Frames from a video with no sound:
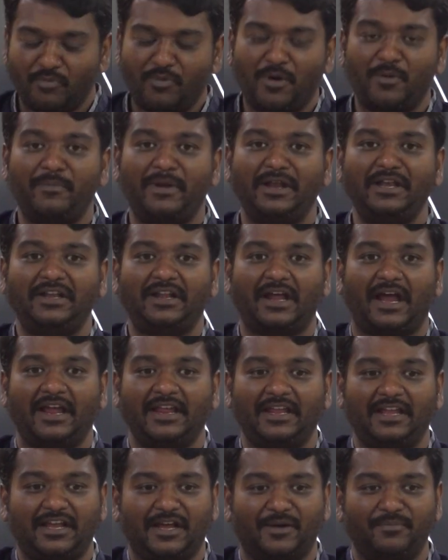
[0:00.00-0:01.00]
moment
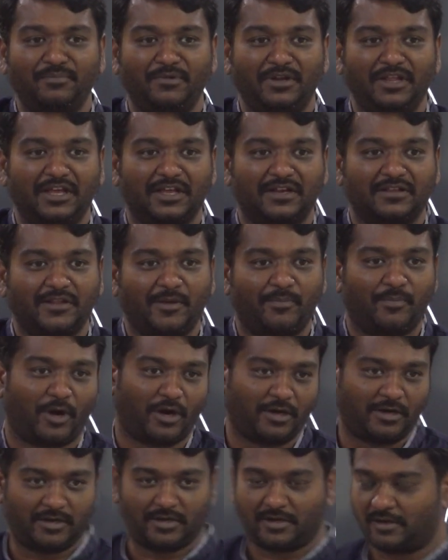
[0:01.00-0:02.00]
I come near the
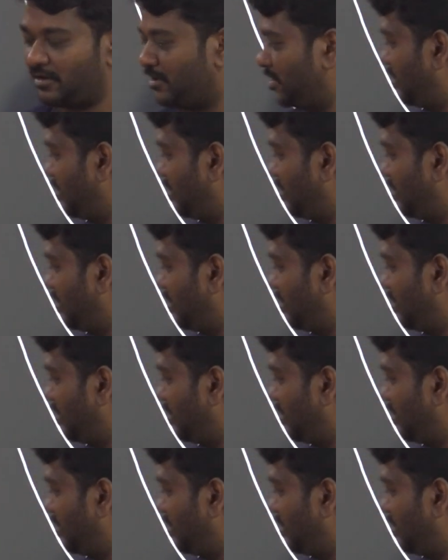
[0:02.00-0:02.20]
border,